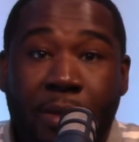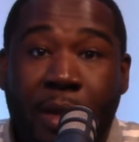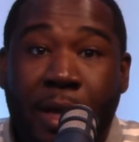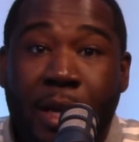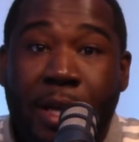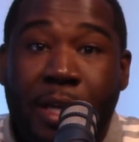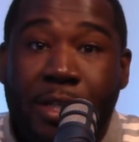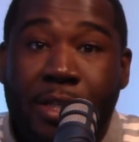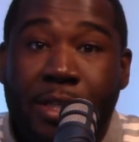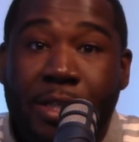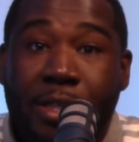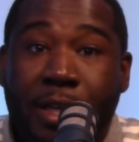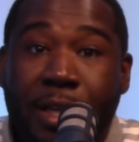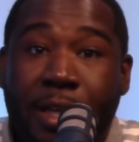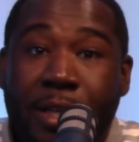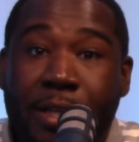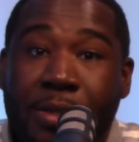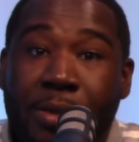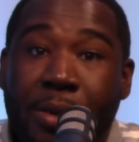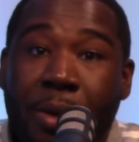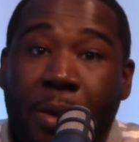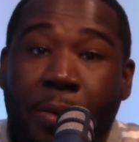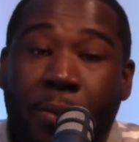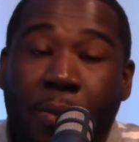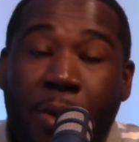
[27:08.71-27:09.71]
It's
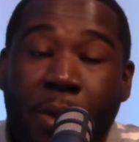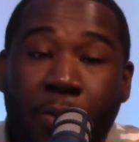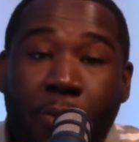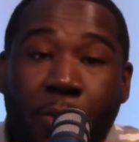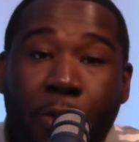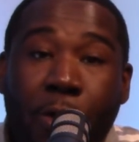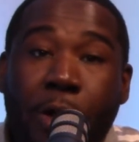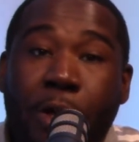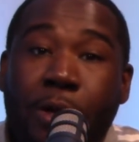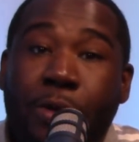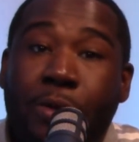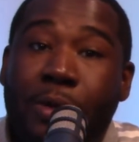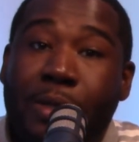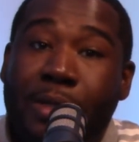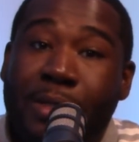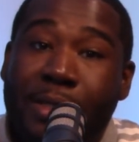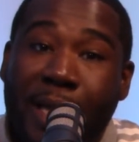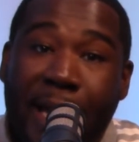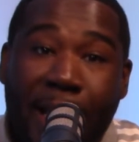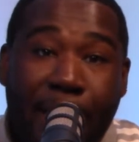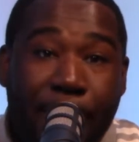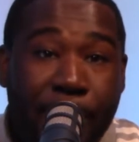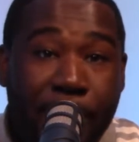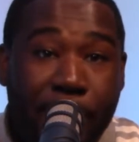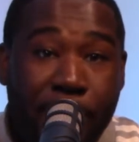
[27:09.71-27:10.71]
just we want you to
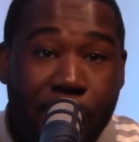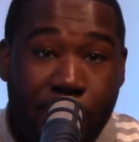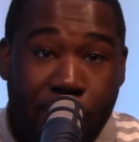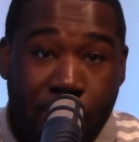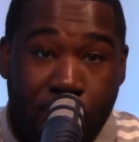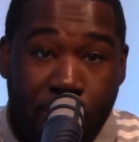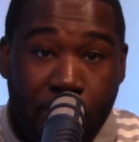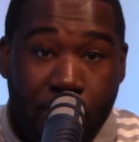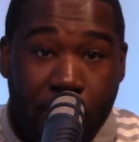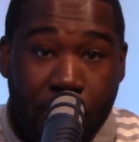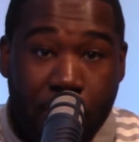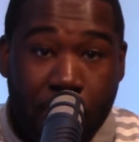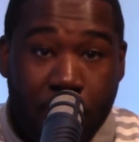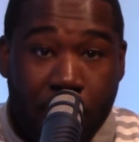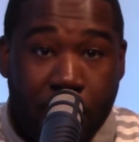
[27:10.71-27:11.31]
tap into it.